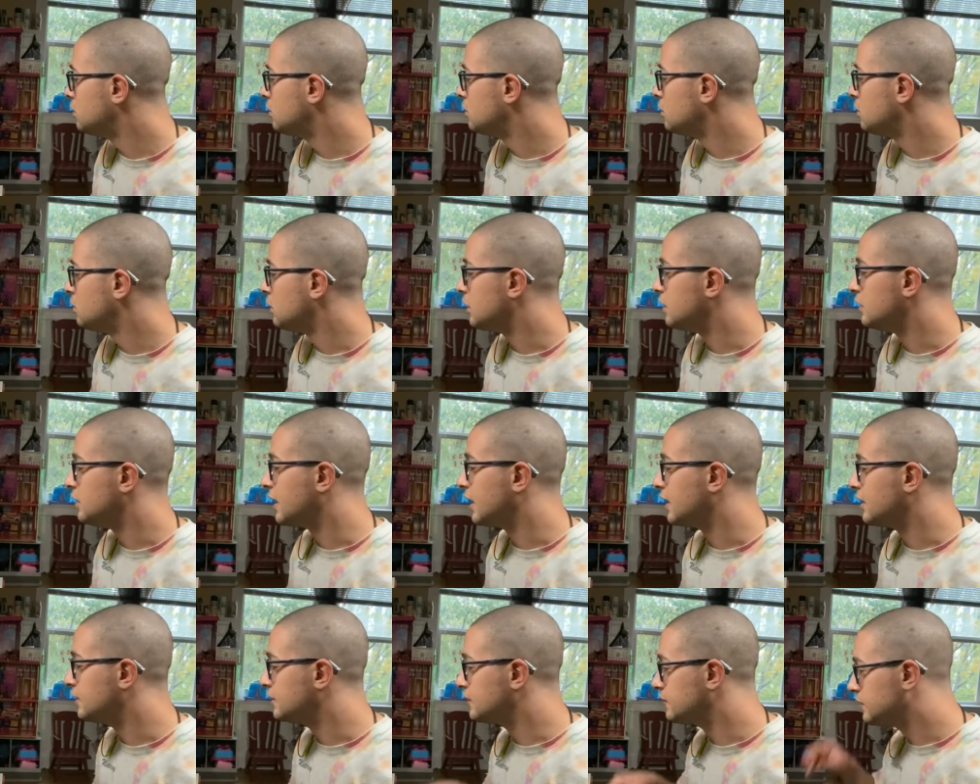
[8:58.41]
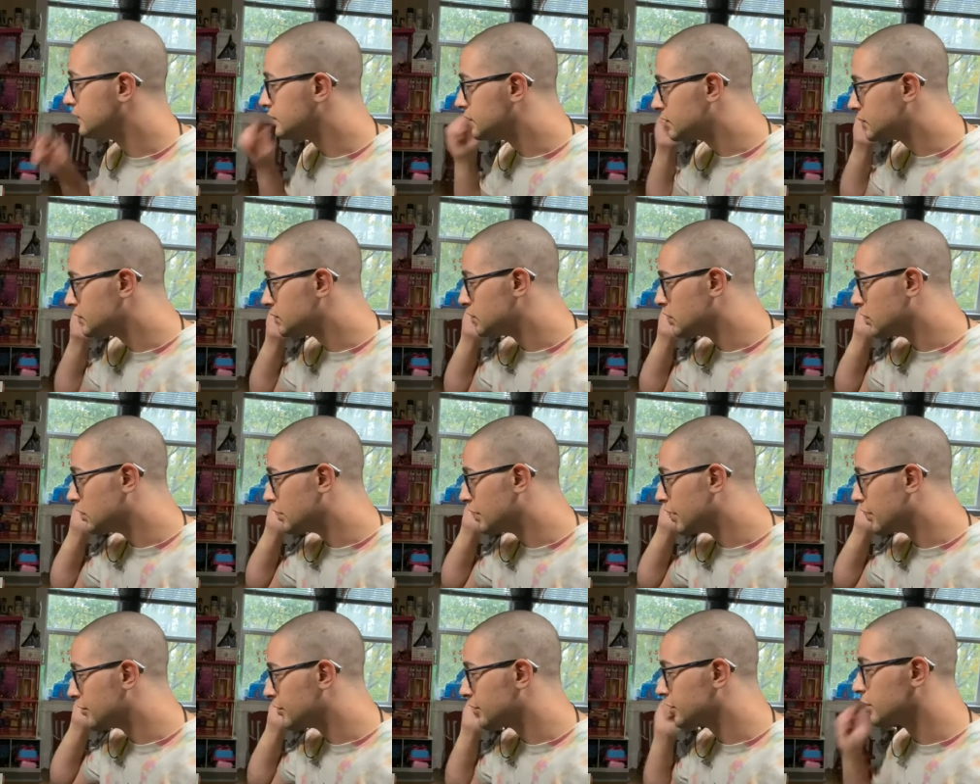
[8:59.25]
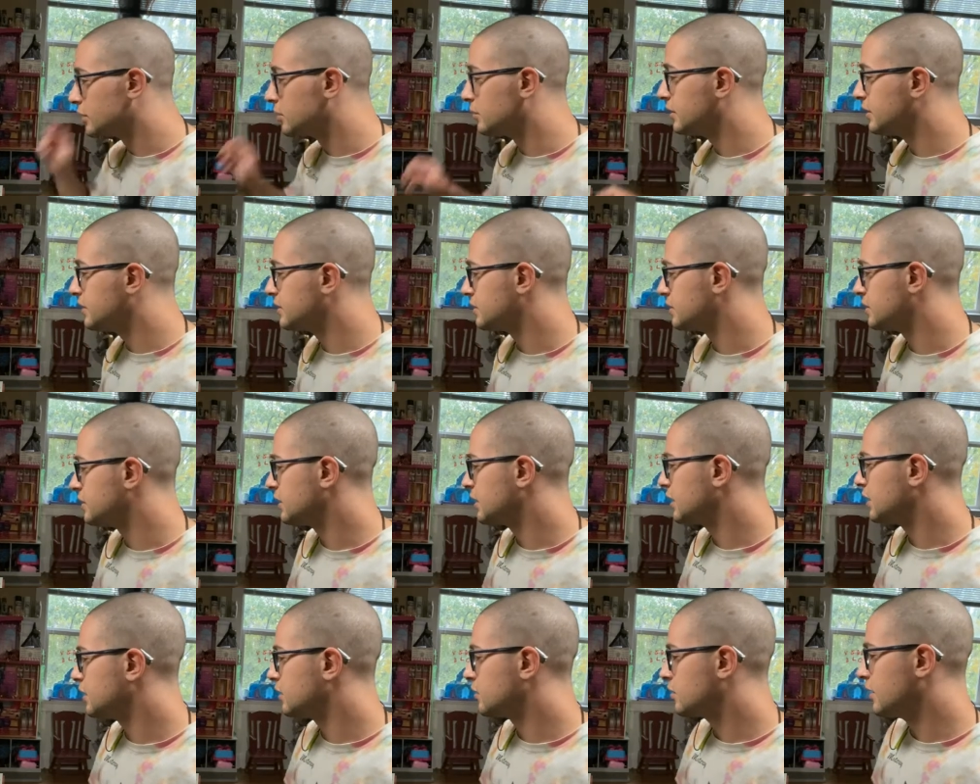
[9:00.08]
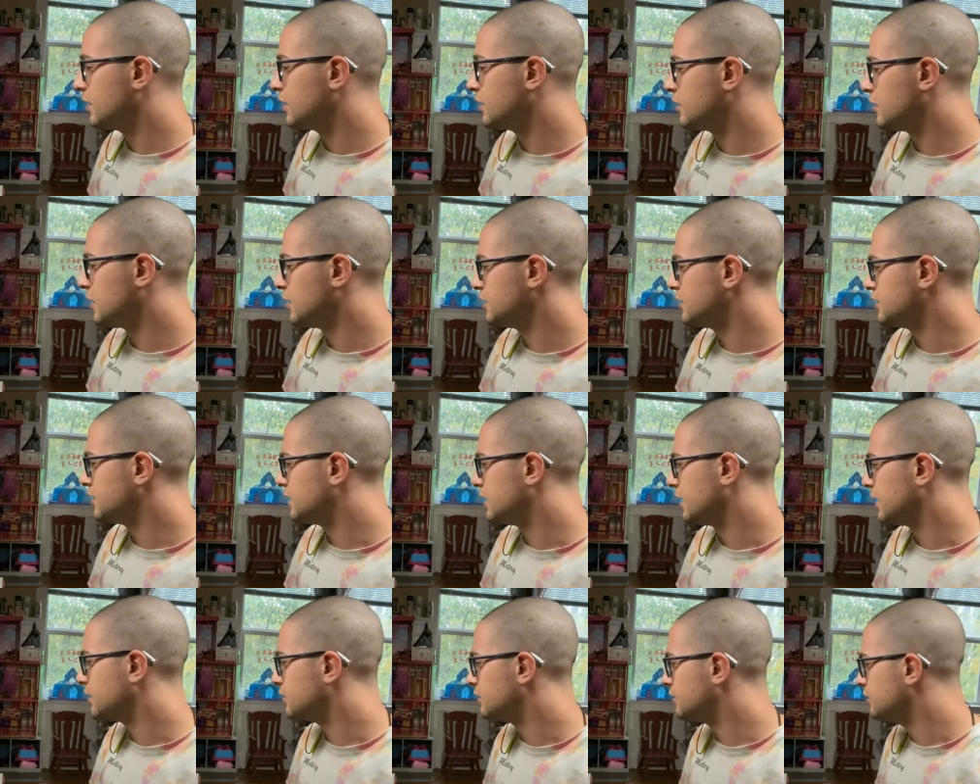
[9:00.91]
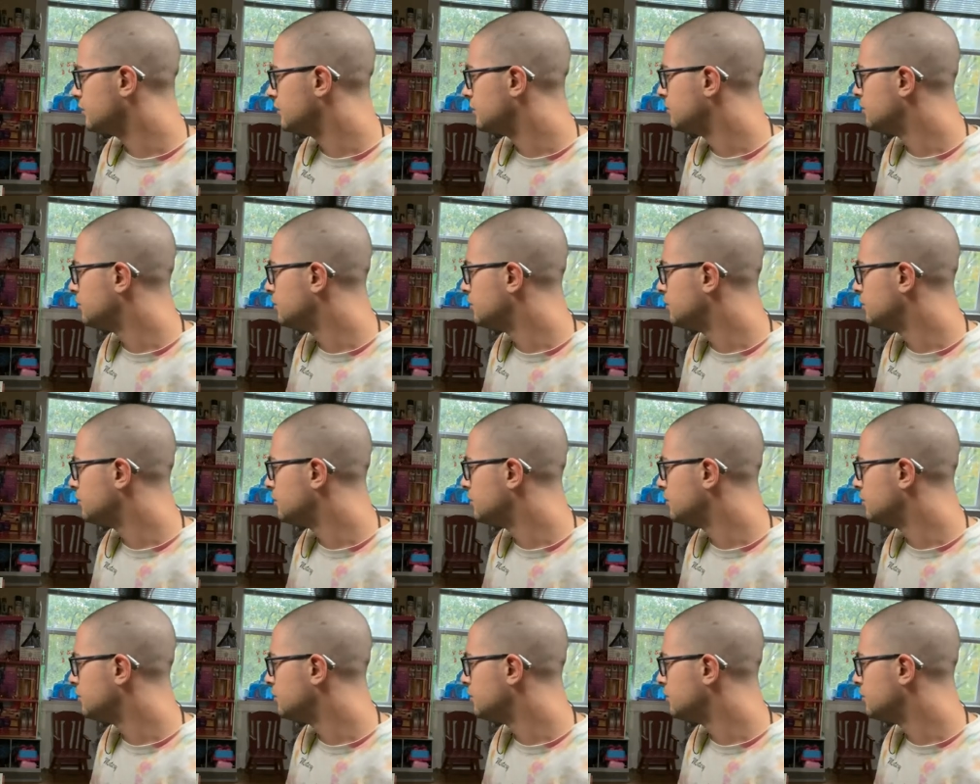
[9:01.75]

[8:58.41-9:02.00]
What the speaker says: And that is another good reason to get a Great Khans tattoo.